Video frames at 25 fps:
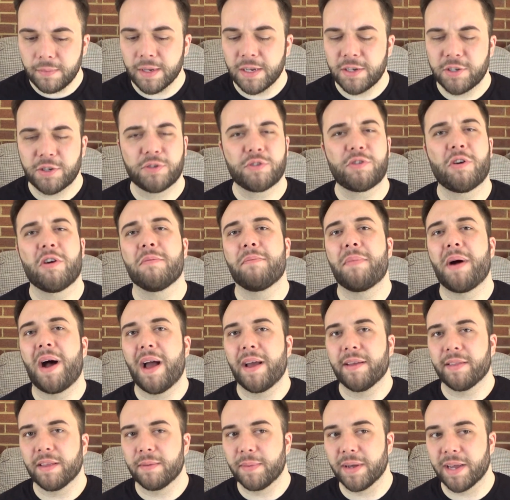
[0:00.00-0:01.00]
So I started
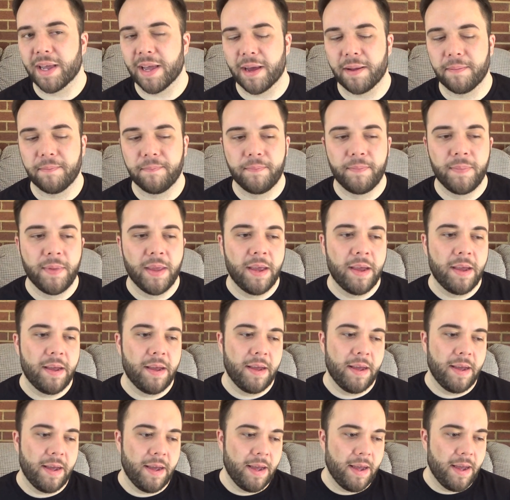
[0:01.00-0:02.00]
buying them again.
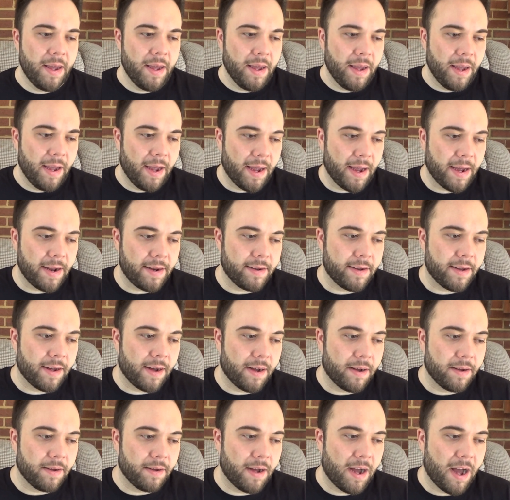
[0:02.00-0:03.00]
And
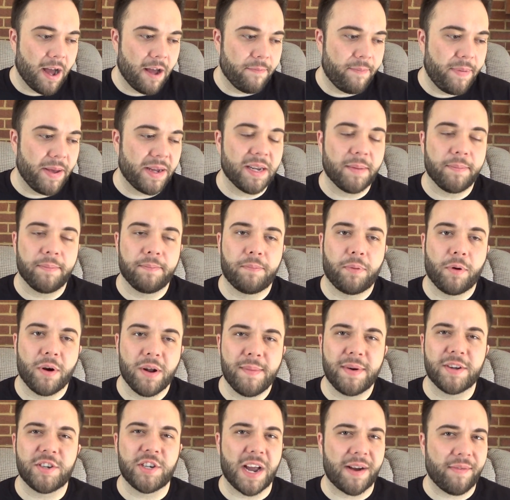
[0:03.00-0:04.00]
I picked up
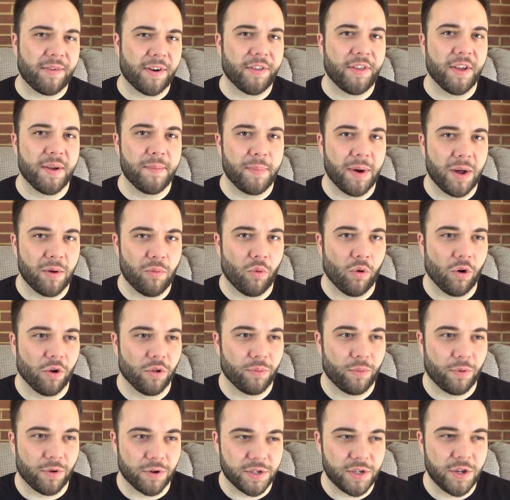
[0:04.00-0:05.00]
pretty much everything but
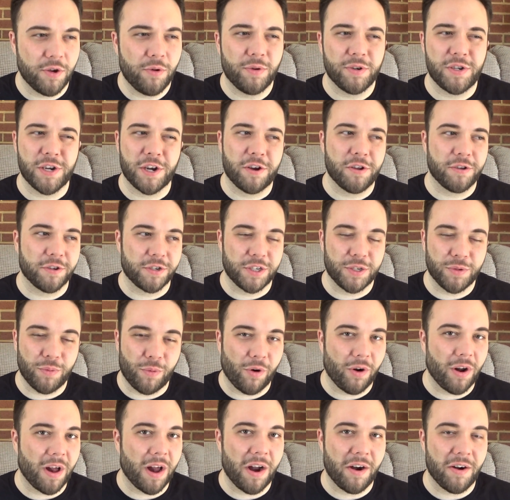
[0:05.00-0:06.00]
World War II, which I could have
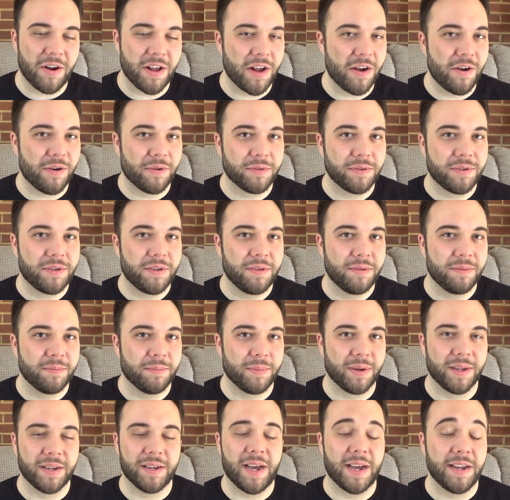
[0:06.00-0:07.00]
sworn I already owned,
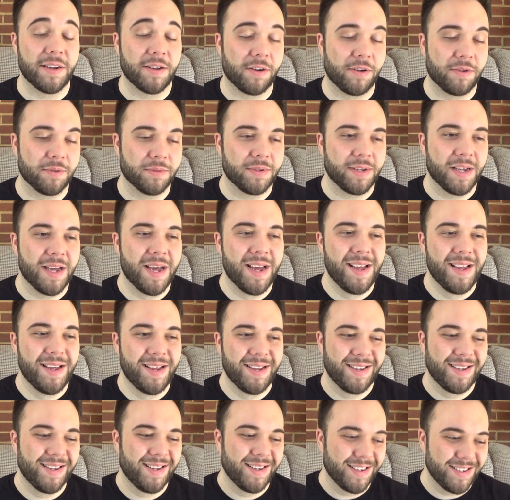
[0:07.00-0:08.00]
but I don't.
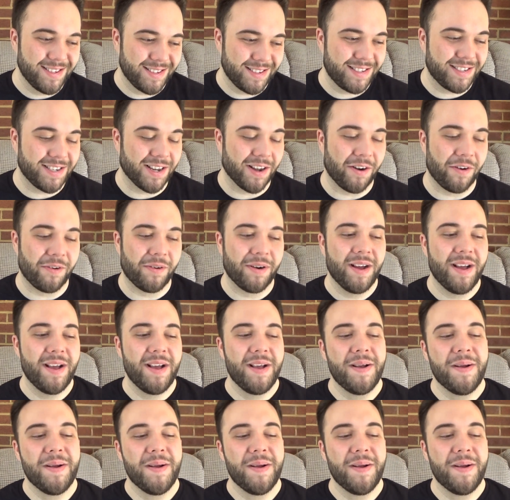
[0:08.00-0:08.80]
So